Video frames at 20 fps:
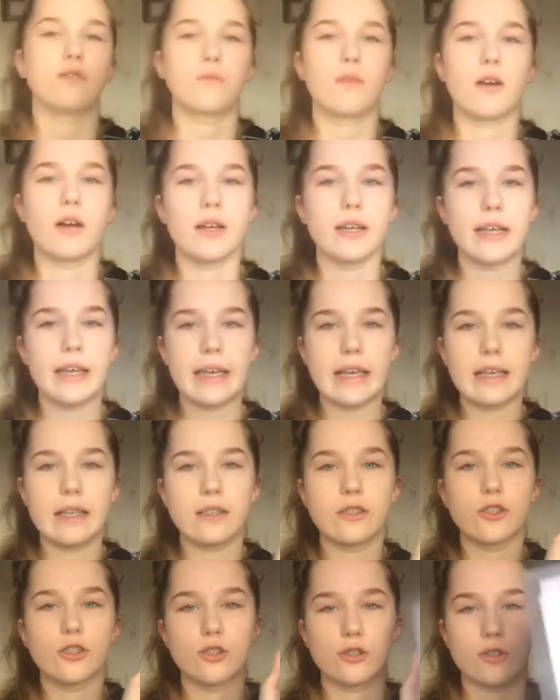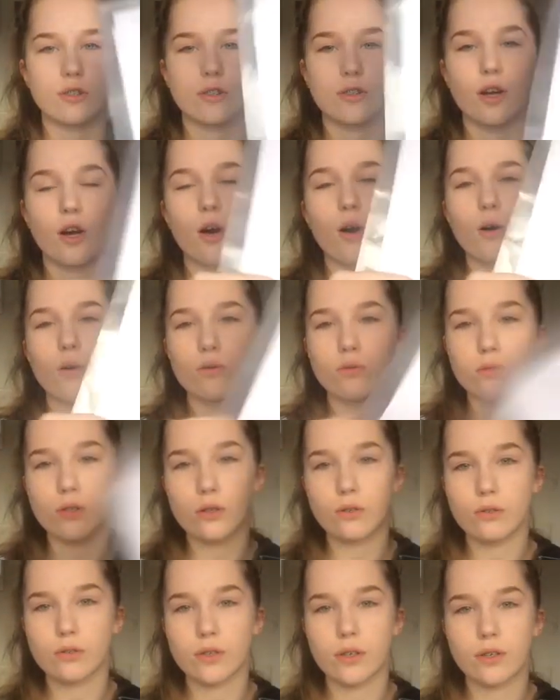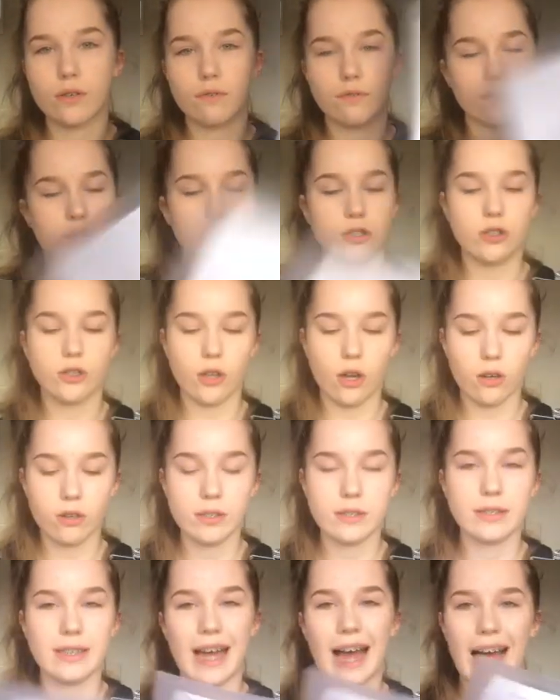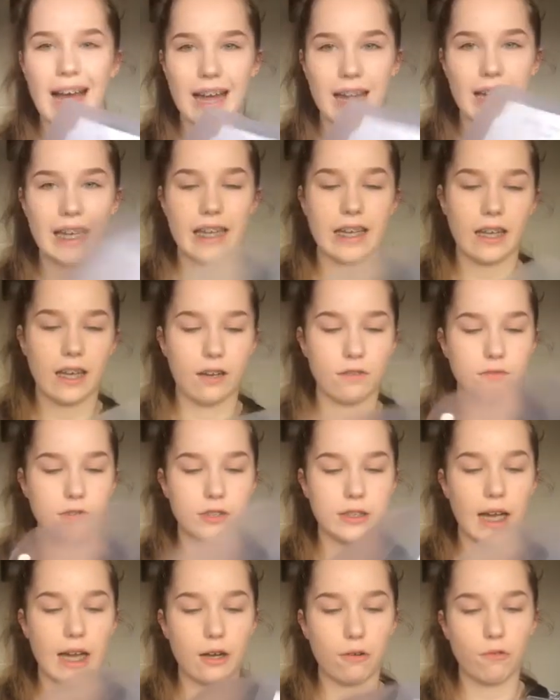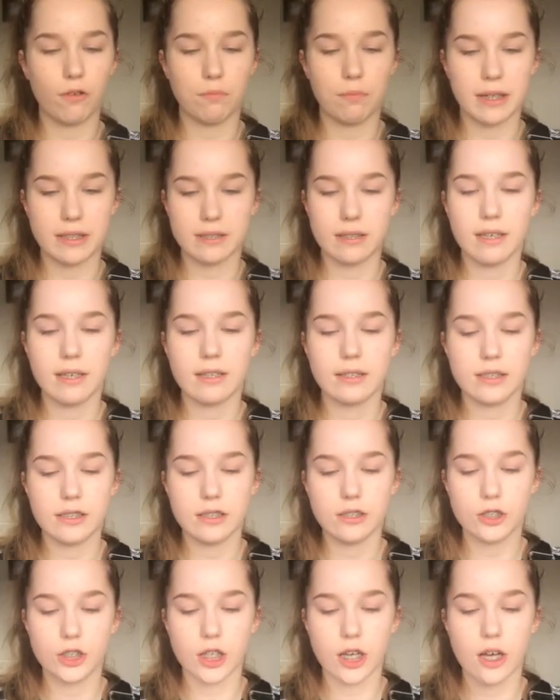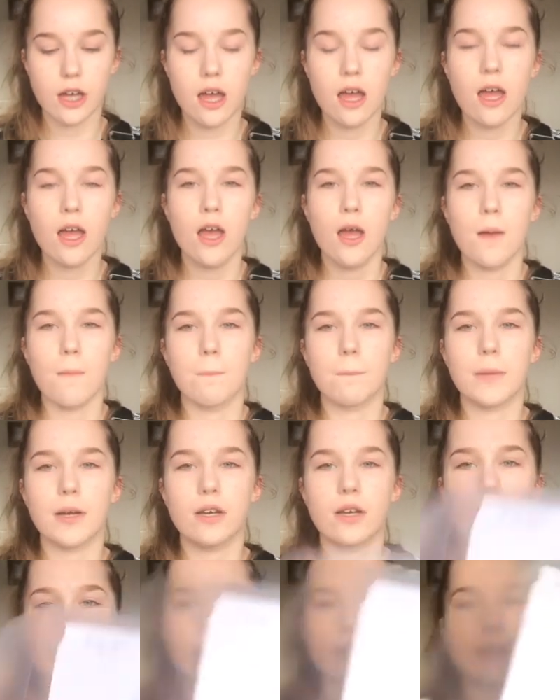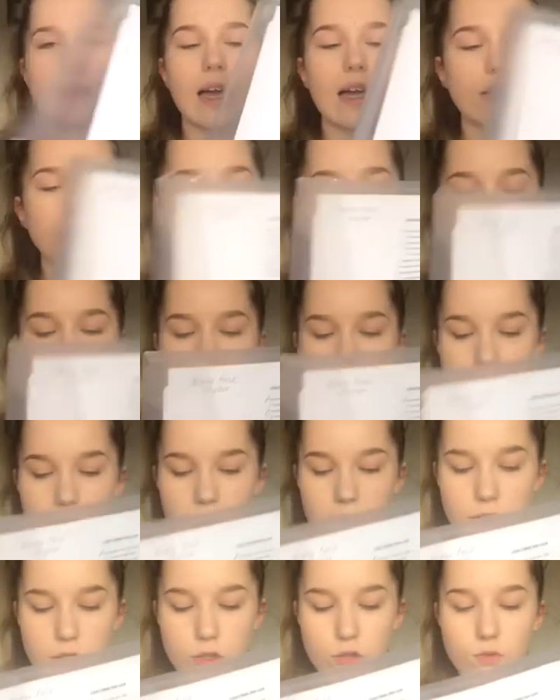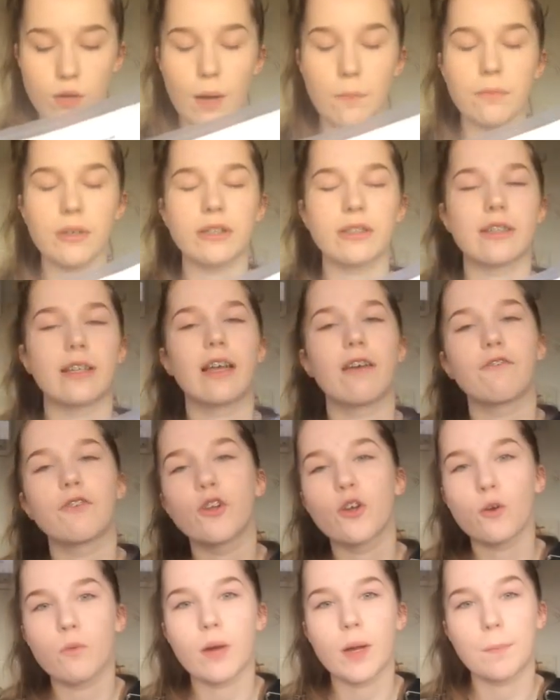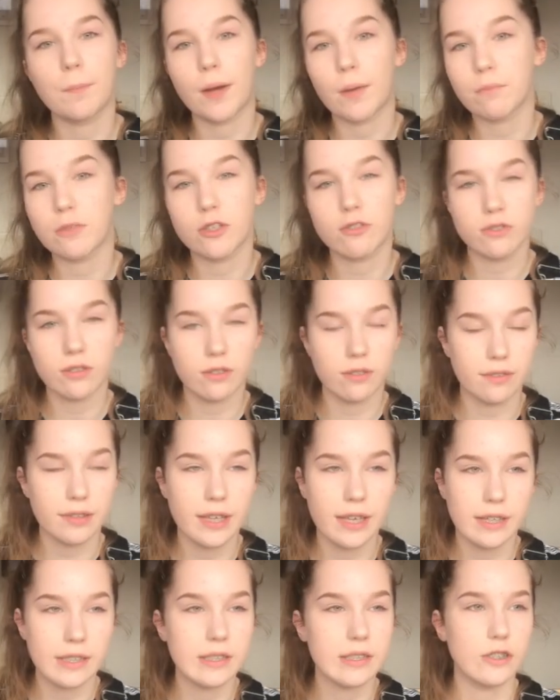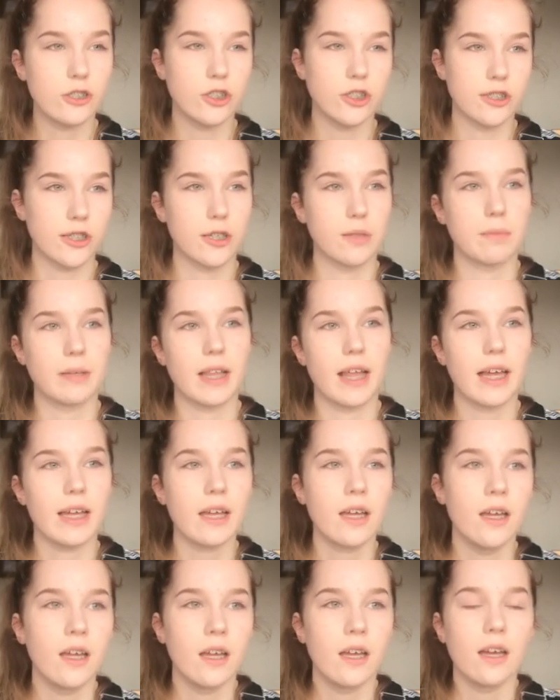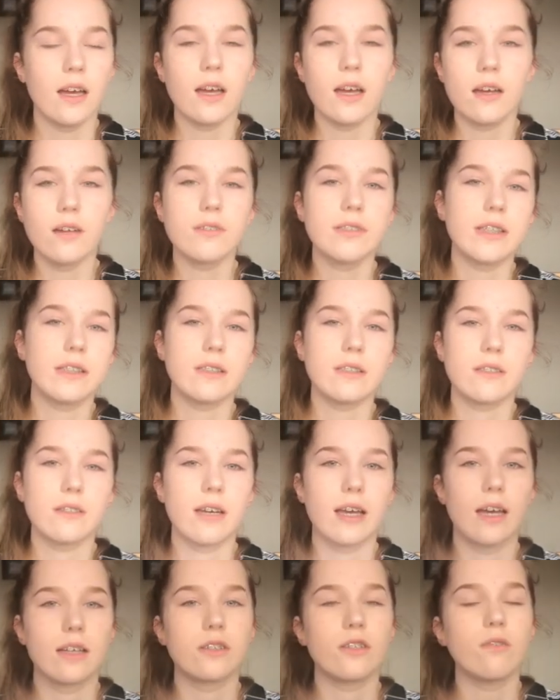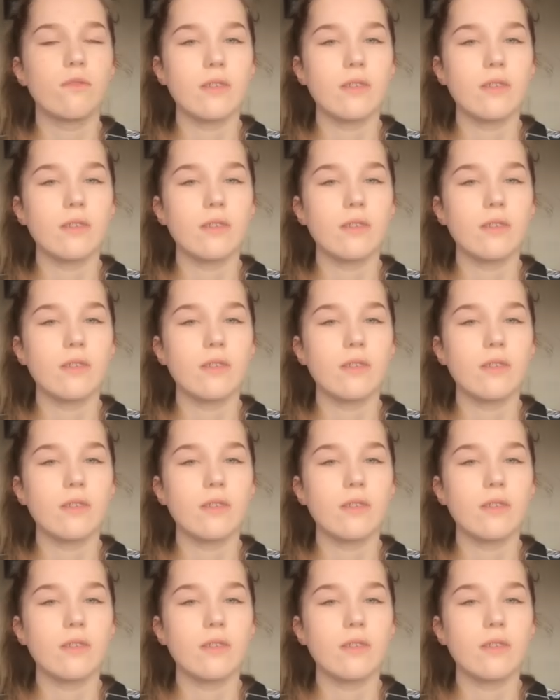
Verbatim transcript: one is just a whole load of songs I have sang with my singing teacher because I just like to carry this around because I never know when my musical theatre teacher is going to be like, oh Jessica, I don't